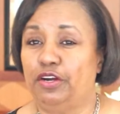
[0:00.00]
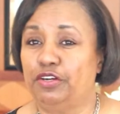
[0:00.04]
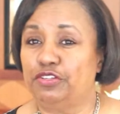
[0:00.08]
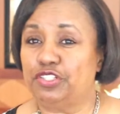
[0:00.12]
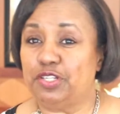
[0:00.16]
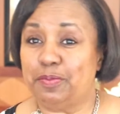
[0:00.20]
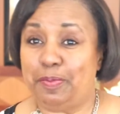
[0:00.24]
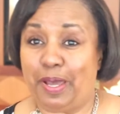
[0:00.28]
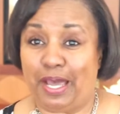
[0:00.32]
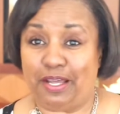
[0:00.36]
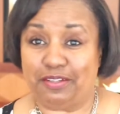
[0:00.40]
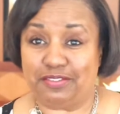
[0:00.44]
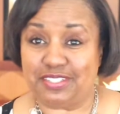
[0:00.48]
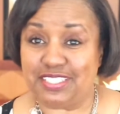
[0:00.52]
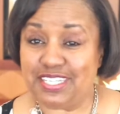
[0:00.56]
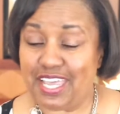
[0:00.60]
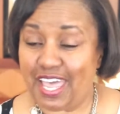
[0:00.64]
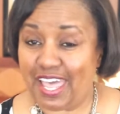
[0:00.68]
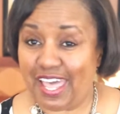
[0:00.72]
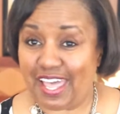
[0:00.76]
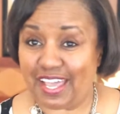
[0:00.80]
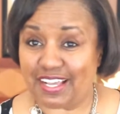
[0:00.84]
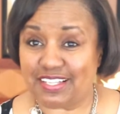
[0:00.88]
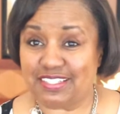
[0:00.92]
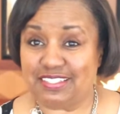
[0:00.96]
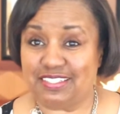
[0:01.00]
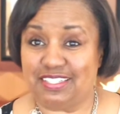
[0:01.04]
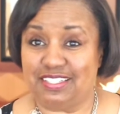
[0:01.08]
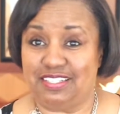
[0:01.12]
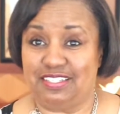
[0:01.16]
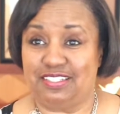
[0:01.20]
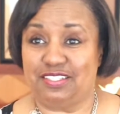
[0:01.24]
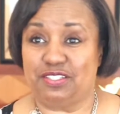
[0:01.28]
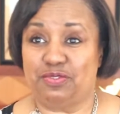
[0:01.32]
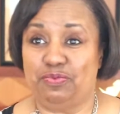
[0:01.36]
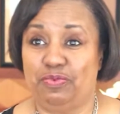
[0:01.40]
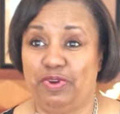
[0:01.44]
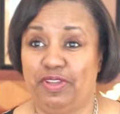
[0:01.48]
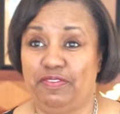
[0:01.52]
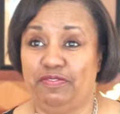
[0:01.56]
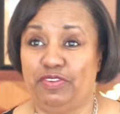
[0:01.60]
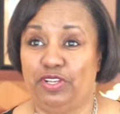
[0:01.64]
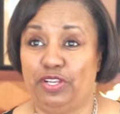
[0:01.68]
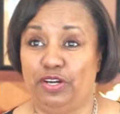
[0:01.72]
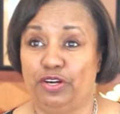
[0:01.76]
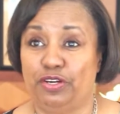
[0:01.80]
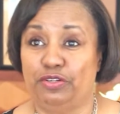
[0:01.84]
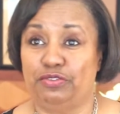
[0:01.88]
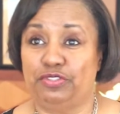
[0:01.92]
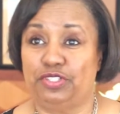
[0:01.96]
learned about taxes, we've
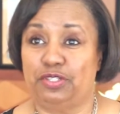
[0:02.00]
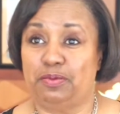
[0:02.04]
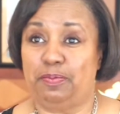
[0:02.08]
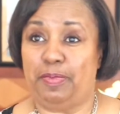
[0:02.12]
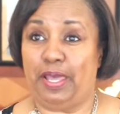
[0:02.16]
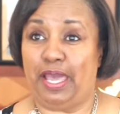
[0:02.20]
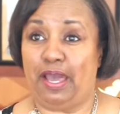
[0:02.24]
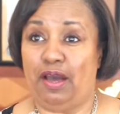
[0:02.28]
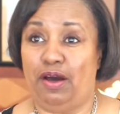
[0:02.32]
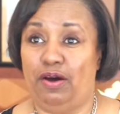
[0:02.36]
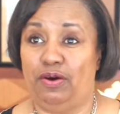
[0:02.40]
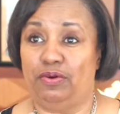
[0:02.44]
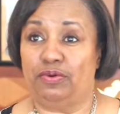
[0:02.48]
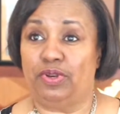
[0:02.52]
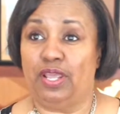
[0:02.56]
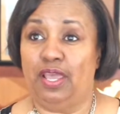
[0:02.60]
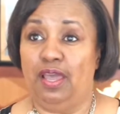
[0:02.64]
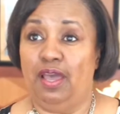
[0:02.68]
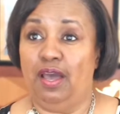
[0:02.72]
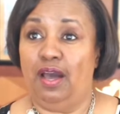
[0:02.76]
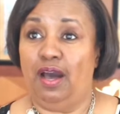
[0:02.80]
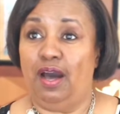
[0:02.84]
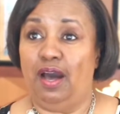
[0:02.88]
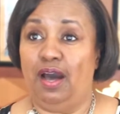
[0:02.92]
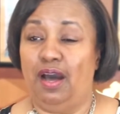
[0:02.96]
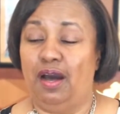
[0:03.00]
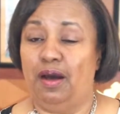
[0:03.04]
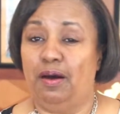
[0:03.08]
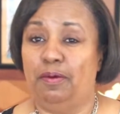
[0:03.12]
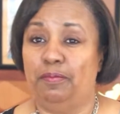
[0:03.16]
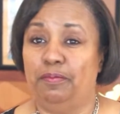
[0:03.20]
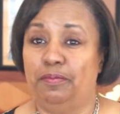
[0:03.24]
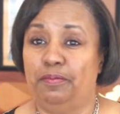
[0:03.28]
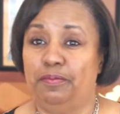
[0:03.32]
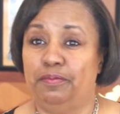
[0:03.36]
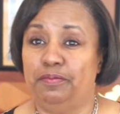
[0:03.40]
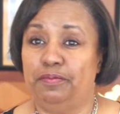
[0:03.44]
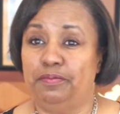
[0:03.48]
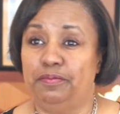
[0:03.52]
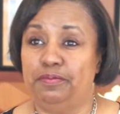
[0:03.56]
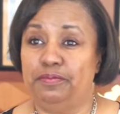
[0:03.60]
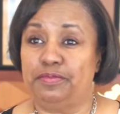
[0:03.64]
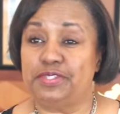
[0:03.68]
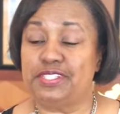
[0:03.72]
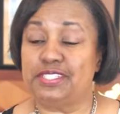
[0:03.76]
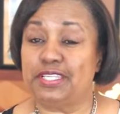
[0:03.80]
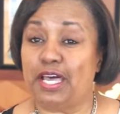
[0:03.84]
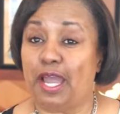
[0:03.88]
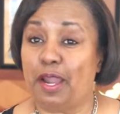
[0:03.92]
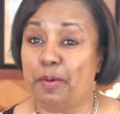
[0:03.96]
learned about um,
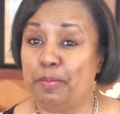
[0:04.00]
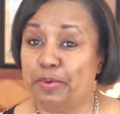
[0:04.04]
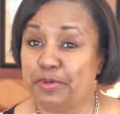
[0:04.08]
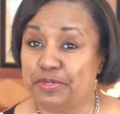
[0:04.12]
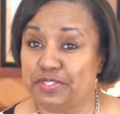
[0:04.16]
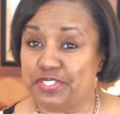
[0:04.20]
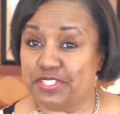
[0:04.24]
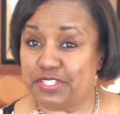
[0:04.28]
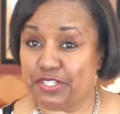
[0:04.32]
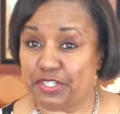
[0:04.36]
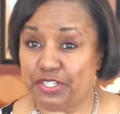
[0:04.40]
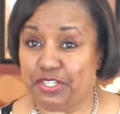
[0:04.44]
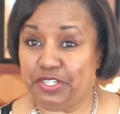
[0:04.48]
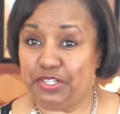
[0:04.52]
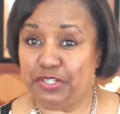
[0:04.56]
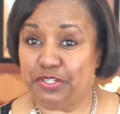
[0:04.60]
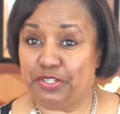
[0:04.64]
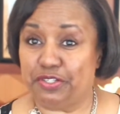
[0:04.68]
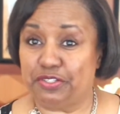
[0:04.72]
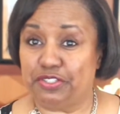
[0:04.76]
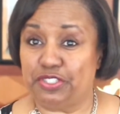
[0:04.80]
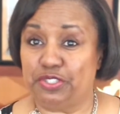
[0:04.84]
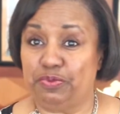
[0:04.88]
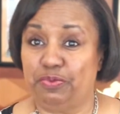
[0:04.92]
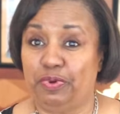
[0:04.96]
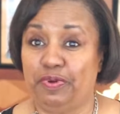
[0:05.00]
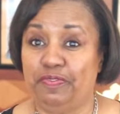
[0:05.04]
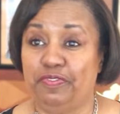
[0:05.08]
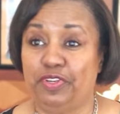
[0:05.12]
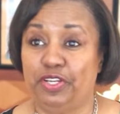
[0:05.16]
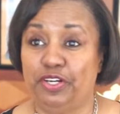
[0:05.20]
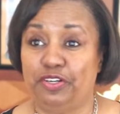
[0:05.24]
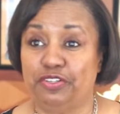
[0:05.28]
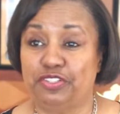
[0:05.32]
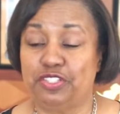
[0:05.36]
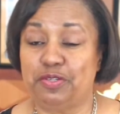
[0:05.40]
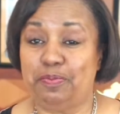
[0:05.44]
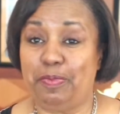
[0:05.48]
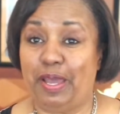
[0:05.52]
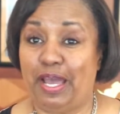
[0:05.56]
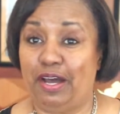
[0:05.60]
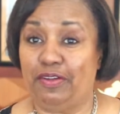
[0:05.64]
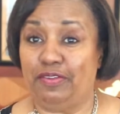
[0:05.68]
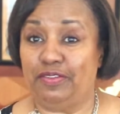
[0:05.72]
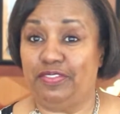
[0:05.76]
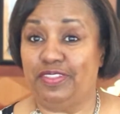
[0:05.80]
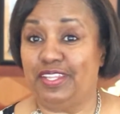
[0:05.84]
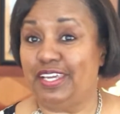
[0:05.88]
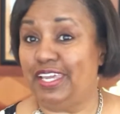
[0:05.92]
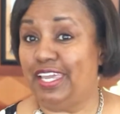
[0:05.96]
cybersecurity, we've learned
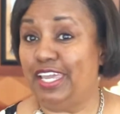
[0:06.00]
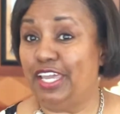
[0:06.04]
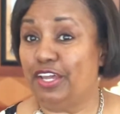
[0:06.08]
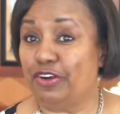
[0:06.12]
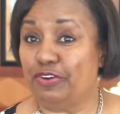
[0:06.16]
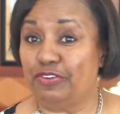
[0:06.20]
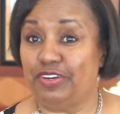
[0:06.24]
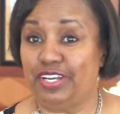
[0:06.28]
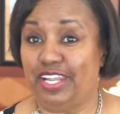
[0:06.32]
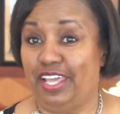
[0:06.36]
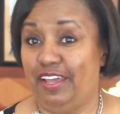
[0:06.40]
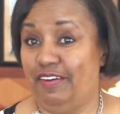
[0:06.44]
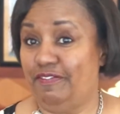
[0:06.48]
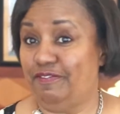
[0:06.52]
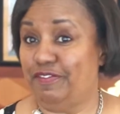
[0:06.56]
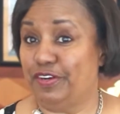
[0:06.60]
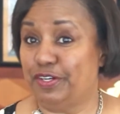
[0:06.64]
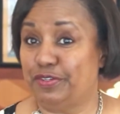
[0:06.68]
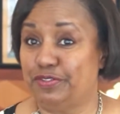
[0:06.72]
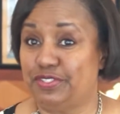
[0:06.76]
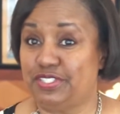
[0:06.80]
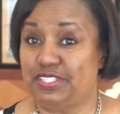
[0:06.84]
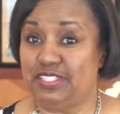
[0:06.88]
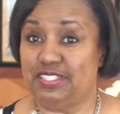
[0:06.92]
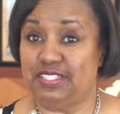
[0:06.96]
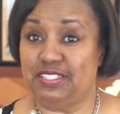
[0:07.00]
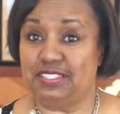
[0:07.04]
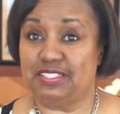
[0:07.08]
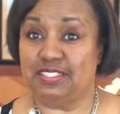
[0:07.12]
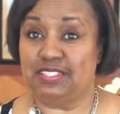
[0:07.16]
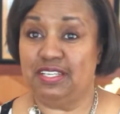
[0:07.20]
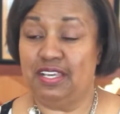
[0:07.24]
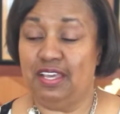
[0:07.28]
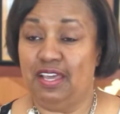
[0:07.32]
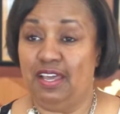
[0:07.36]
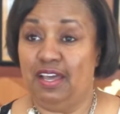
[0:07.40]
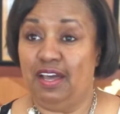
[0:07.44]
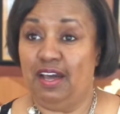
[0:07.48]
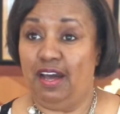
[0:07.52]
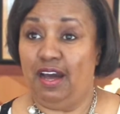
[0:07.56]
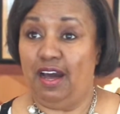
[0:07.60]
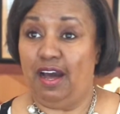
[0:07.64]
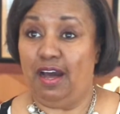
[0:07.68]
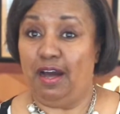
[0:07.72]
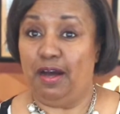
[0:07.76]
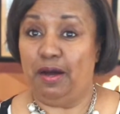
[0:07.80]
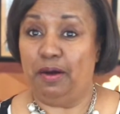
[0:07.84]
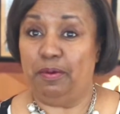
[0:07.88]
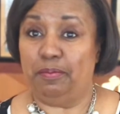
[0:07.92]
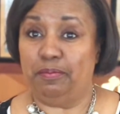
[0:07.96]
about the internet versus
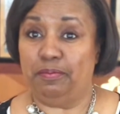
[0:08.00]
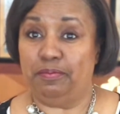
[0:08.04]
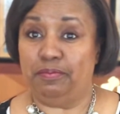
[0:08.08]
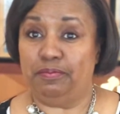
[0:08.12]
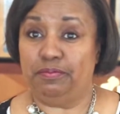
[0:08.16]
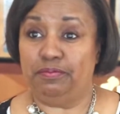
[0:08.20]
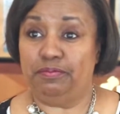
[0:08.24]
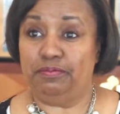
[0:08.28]
um,